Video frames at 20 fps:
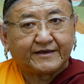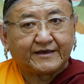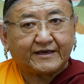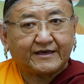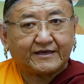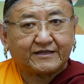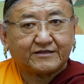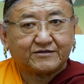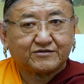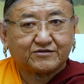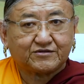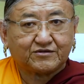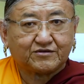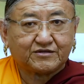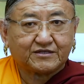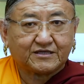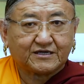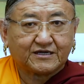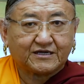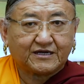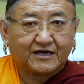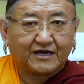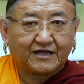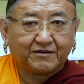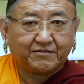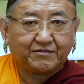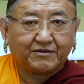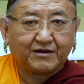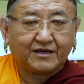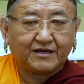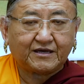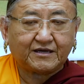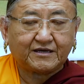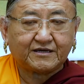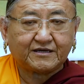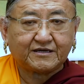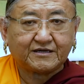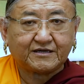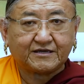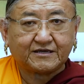And so the
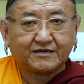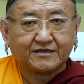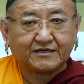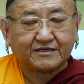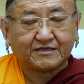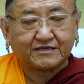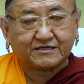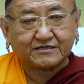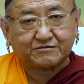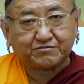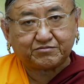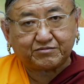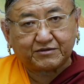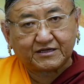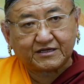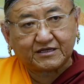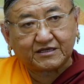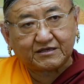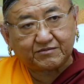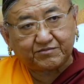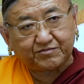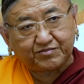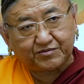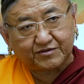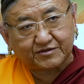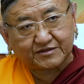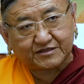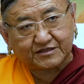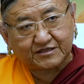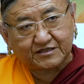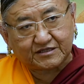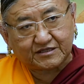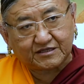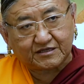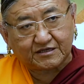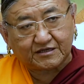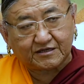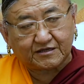karma is very important.